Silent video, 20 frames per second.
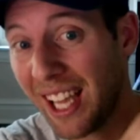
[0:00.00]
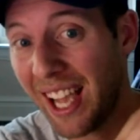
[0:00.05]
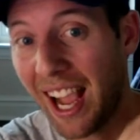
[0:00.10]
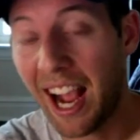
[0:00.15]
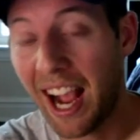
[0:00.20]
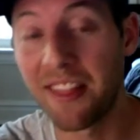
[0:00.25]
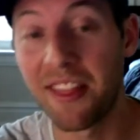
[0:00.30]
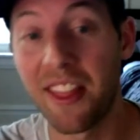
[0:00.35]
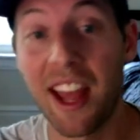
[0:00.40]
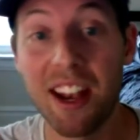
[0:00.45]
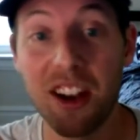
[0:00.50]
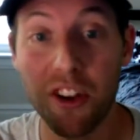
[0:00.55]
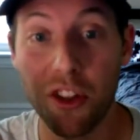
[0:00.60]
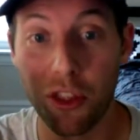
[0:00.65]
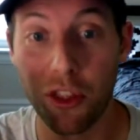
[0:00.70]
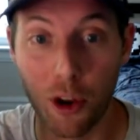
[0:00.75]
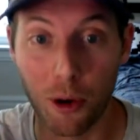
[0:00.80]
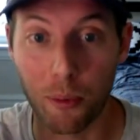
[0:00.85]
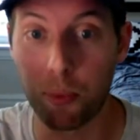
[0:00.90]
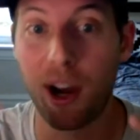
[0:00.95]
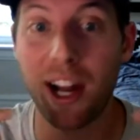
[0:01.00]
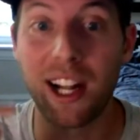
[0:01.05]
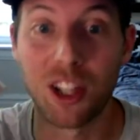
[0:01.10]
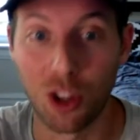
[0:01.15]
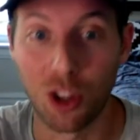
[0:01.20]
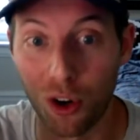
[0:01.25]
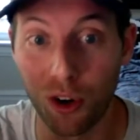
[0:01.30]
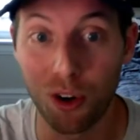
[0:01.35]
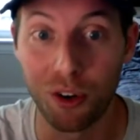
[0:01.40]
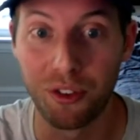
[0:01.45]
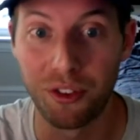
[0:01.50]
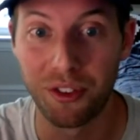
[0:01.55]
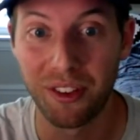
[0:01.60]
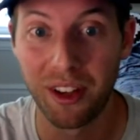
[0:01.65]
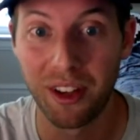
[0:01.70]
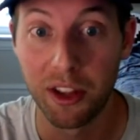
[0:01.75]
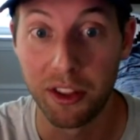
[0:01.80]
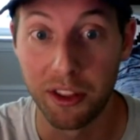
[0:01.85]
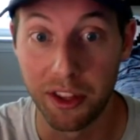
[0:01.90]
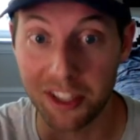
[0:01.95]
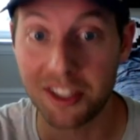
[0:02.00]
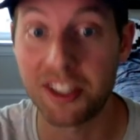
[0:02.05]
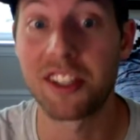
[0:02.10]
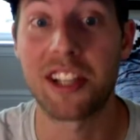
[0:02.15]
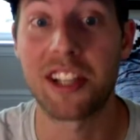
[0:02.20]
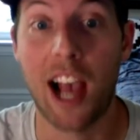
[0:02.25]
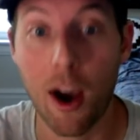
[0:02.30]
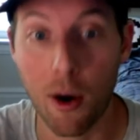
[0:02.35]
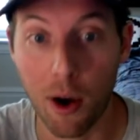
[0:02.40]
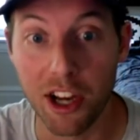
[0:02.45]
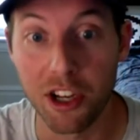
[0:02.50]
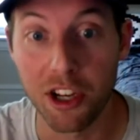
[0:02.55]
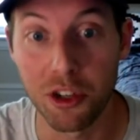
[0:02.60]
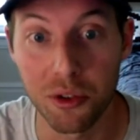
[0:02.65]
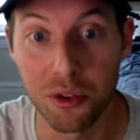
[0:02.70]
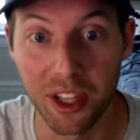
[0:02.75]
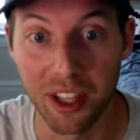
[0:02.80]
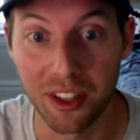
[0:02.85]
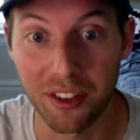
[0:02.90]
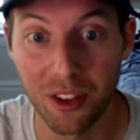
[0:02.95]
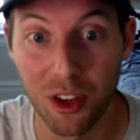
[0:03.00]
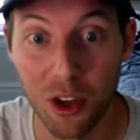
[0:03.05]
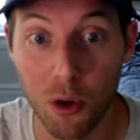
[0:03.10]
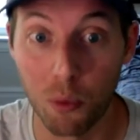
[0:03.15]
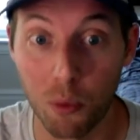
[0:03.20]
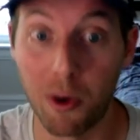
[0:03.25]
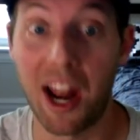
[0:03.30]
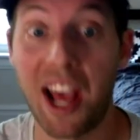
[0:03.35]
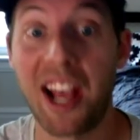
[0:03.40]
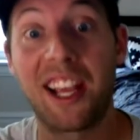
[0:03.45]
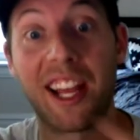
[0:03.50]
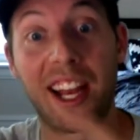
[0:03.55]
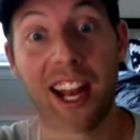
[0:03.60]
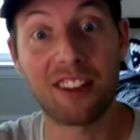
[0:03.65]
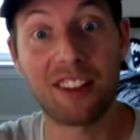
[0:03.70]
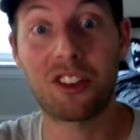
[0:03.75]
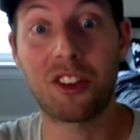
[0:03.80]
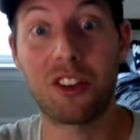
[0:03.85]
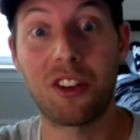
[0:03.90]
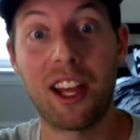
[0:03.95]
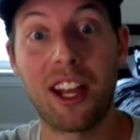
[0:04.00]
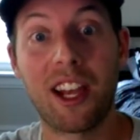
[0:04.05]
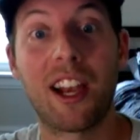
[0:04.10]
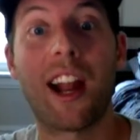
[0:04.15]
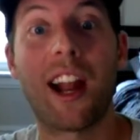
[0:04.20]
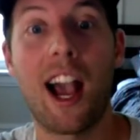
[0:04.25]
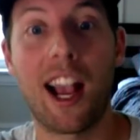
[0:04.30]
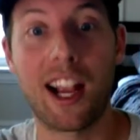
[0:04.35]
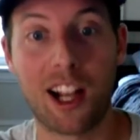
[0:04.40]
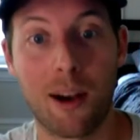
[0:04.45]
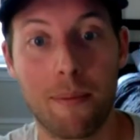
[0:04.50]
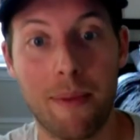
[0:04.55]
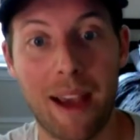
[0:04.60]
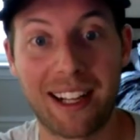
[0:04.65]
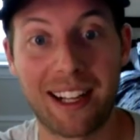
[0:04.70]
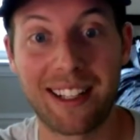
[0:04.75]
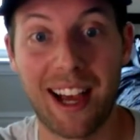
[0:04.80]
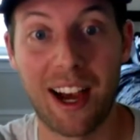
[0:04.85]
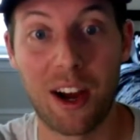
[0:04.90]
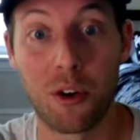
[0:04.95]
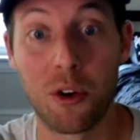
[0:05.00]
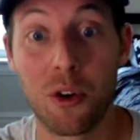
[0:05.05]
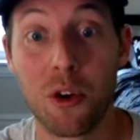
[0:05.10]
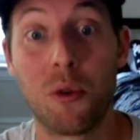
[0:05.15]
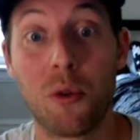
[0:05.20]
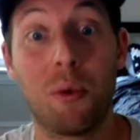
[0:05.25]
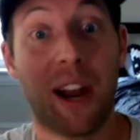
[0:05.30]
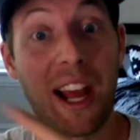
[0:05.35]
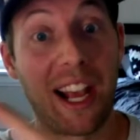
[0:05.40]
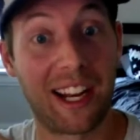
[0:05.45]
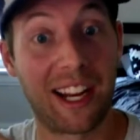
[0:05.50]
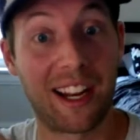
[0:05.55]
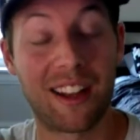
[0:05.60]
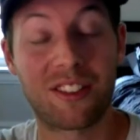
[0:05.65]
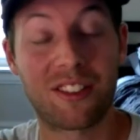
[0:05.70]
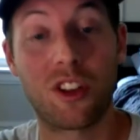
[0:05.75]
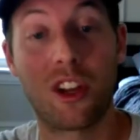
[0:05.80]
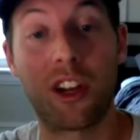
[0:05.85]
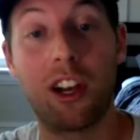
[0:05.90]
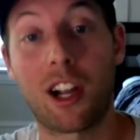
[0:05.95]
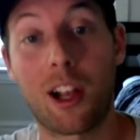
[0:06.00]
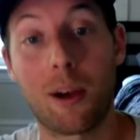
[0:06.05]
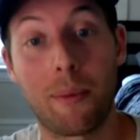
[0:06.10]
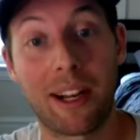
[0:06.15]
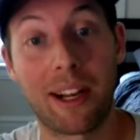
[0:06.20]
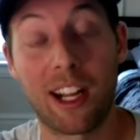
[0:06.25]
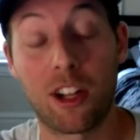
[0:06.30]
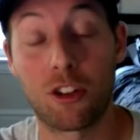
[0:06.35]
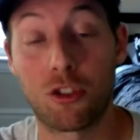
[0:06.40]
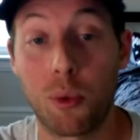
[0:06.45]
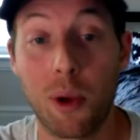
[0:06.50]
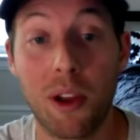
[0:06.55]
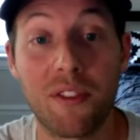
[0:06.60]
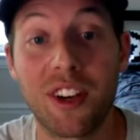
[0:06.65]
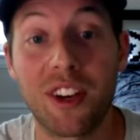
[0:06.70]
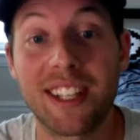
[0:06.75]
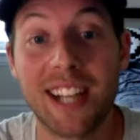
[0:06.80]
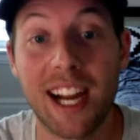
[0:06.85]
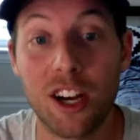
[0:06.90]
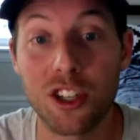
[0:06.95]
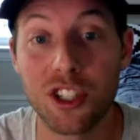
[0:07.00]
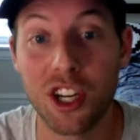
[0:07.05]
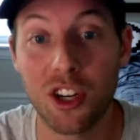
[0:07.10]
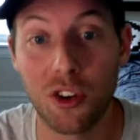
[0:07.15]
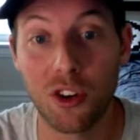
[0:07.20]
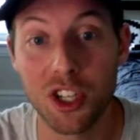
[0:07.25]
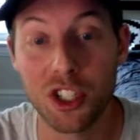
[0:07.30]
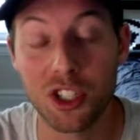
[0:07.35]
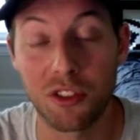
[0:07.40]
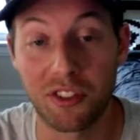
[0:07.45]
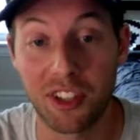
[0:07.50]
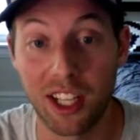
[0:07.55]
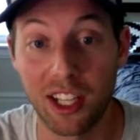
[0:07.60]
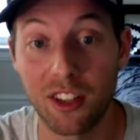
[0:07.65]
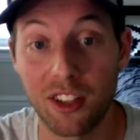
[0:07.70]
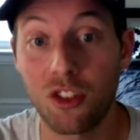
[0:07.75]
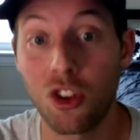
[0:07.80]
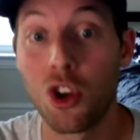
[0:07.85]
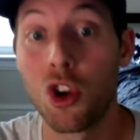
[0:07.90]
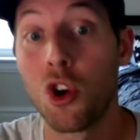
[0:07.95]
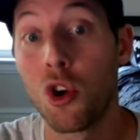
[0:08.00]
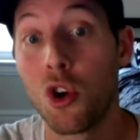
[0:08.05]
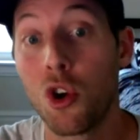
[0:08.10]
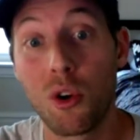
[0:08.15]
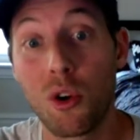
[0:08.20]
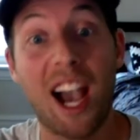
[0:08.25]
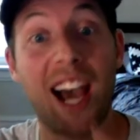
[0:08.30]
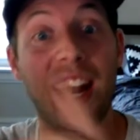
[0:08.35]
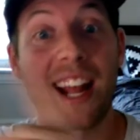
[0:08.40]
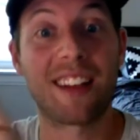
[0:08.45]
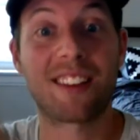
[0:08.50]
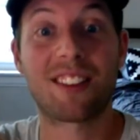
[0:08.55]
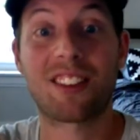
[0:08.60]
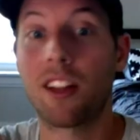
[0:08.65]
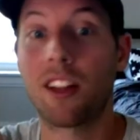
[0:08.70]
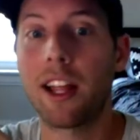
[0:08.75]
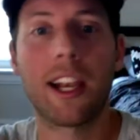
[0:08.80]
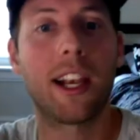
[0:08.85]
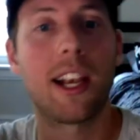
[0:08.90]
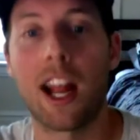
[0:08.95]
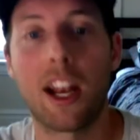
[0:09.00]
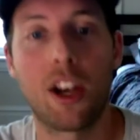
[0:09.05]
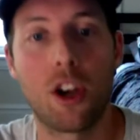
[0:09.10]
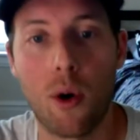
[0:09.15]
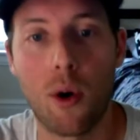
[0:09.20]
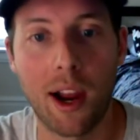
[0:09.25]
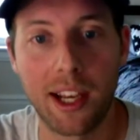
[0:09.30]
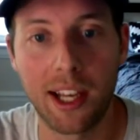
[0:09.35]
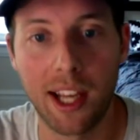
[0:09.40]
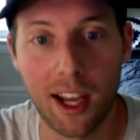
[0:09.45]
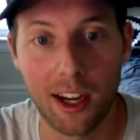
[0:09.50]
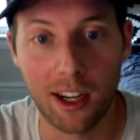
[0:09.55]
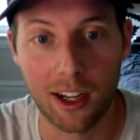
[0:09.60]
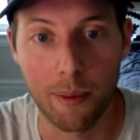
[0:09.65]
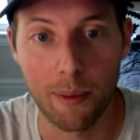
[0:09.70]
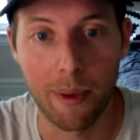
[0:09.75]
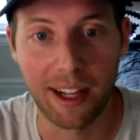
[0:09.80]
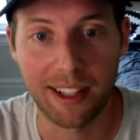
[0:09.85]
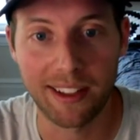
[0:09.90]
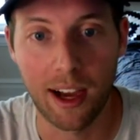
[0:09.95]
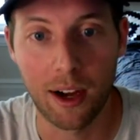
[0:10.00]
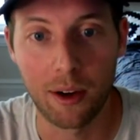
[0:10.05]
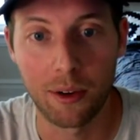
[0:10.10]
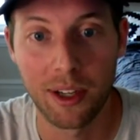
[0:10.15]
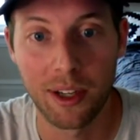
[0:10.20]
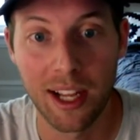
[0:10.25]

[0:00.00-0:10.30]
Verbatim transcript: and then their brain learns. This is how I do this. When I get escalated, I come back down. When I get escalated, I come back down. So we have an entire generation of kids who got escalated and had no idea how to come back down.